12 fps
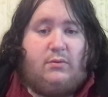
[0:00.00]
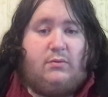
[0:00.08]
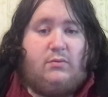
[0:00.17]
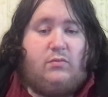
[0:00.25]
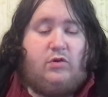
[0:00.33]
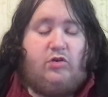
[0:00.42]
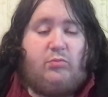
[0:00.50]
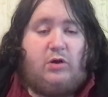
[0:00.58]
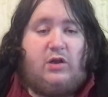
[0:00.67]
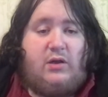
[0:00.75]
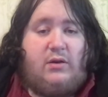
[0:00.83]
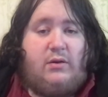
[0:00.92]
Which
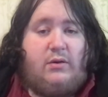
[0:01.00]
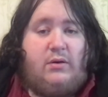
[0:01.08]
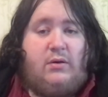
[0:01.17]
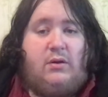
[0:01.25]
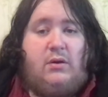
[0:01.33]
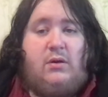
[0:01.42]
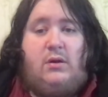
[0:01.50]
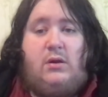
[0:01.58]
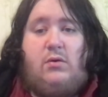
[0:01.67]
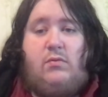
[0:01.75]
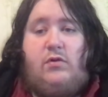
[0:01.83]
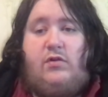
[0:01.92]
one
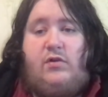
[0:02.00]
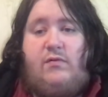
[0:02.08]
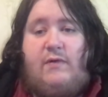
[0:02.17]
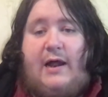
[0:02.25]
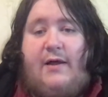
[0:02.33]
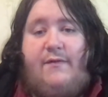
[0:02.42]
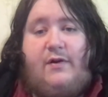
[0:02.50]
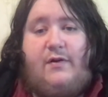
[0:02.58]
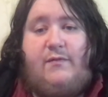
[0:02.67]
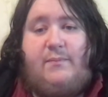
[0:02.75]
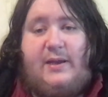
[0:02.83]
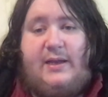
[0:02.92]
would you rather
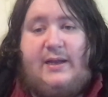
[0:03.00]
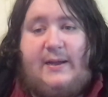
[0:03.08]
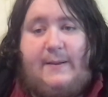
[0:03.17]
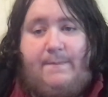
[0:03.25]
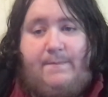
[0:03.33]
have been at?